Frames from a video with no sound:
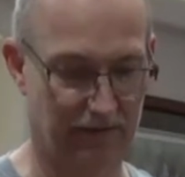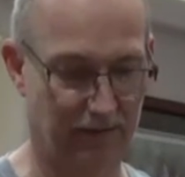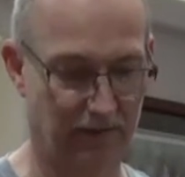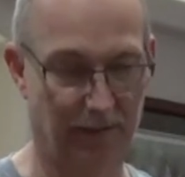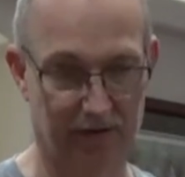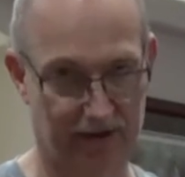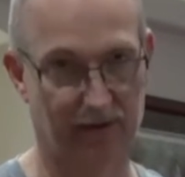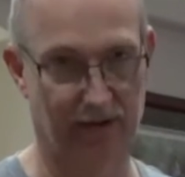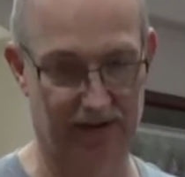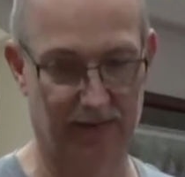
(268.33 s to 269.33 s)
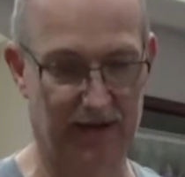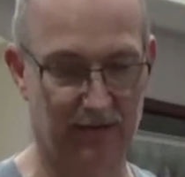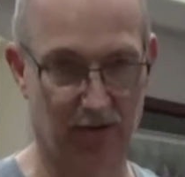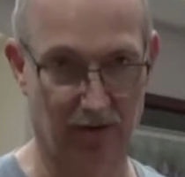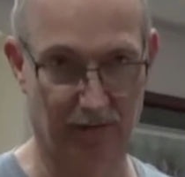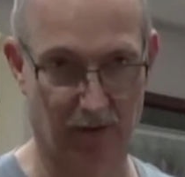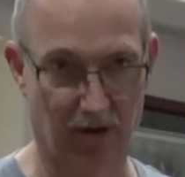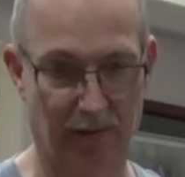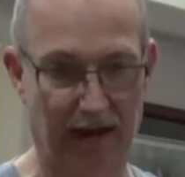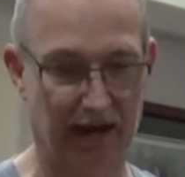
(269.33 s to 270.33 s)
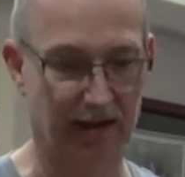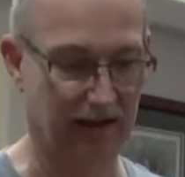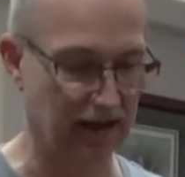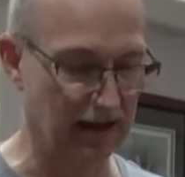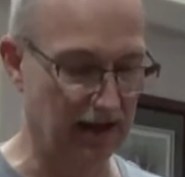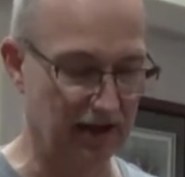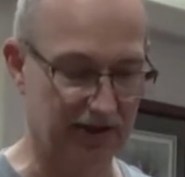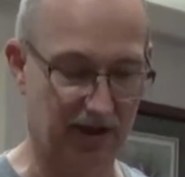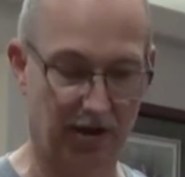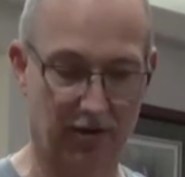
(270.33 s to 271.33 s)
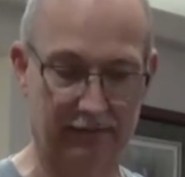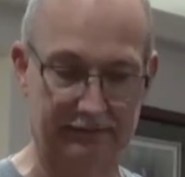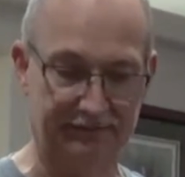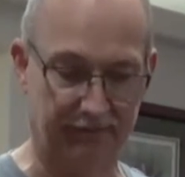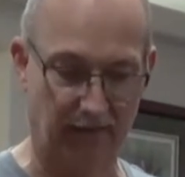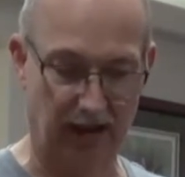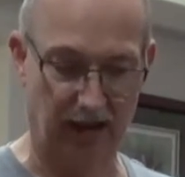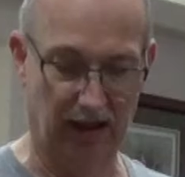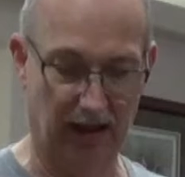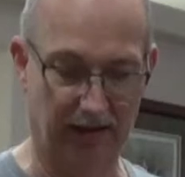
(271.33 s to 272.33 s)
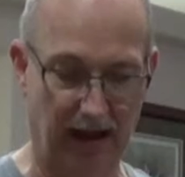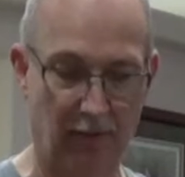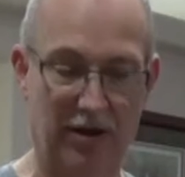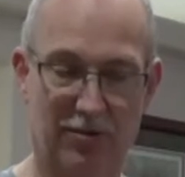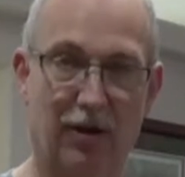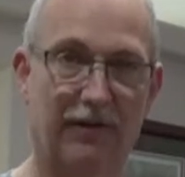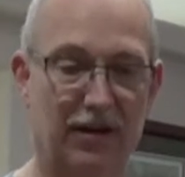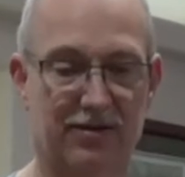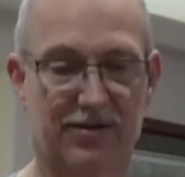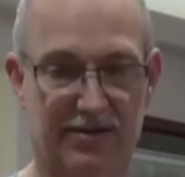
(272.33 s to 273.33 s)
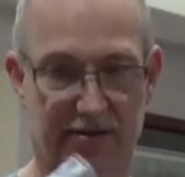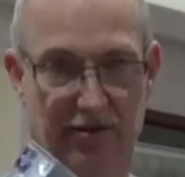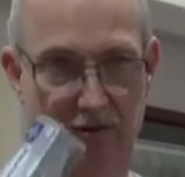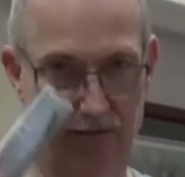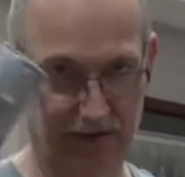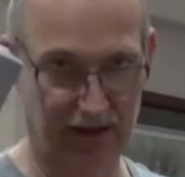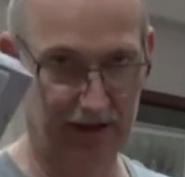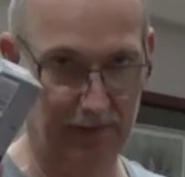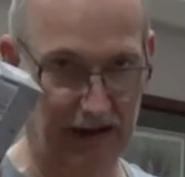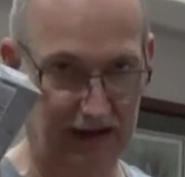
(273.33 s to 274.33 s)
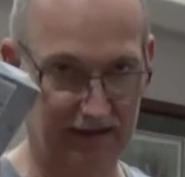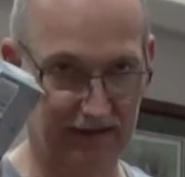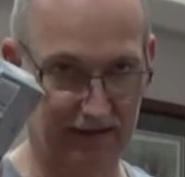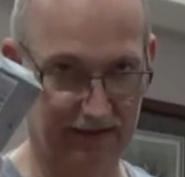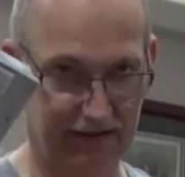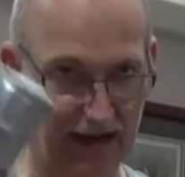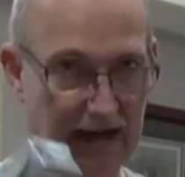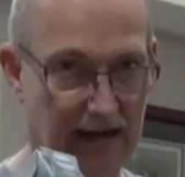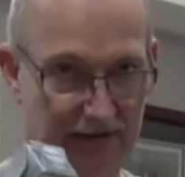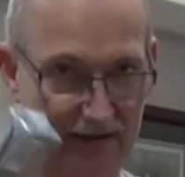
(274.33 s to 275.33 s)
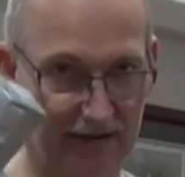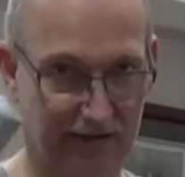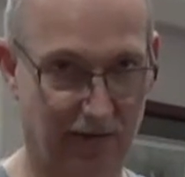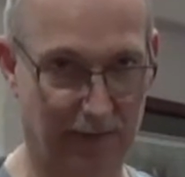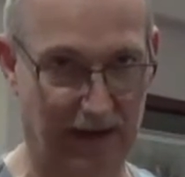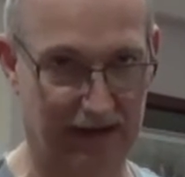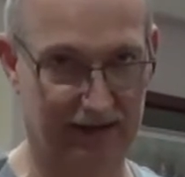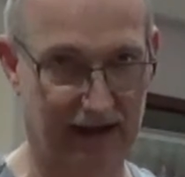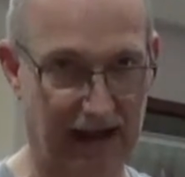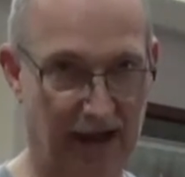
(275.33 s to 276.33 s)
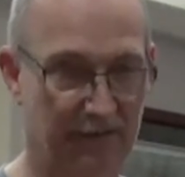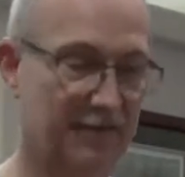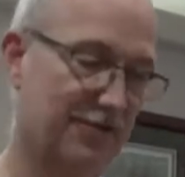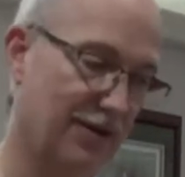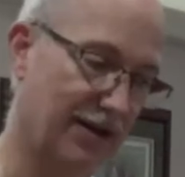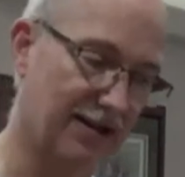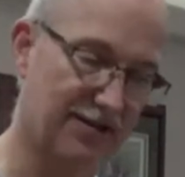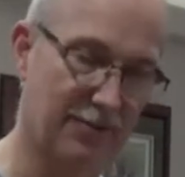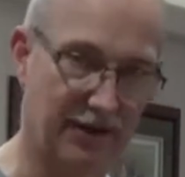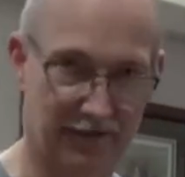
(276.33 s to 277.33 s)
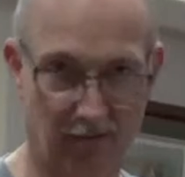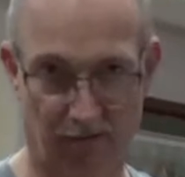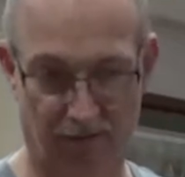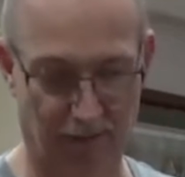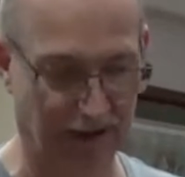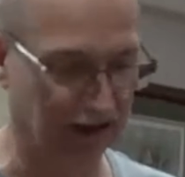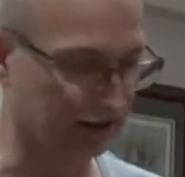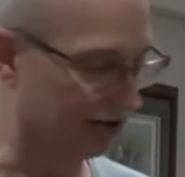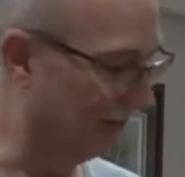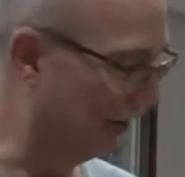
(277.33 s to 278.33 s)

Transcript: for most of the recipes where you're baking. So I want 12 ounces, so each box is 8 ounces, so a box and a half, so I got some left over for bagels